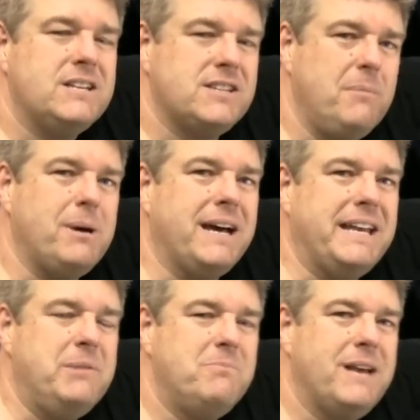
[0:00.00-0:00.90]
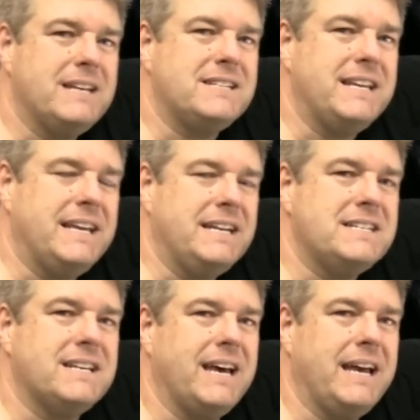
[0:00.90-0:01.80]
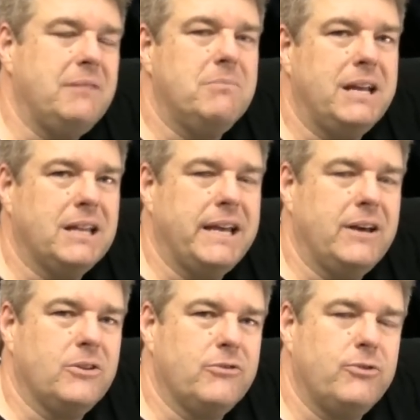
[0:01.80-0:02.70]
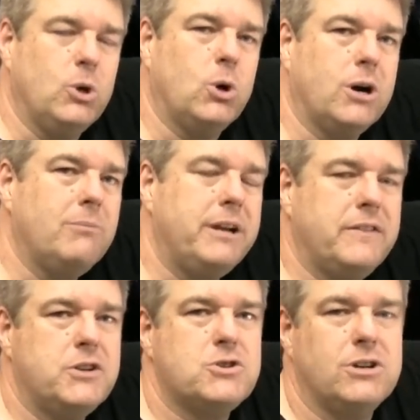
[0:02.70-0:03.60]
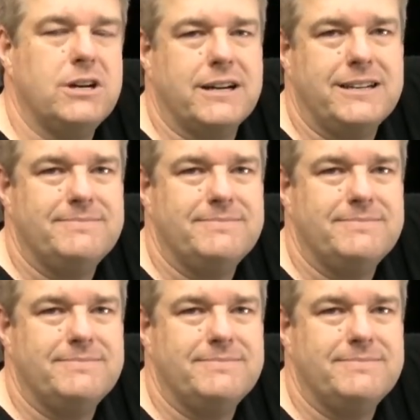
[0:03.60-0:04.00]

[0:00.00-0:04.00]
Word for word: Somebody has to get inside and lay on the floor in the trunk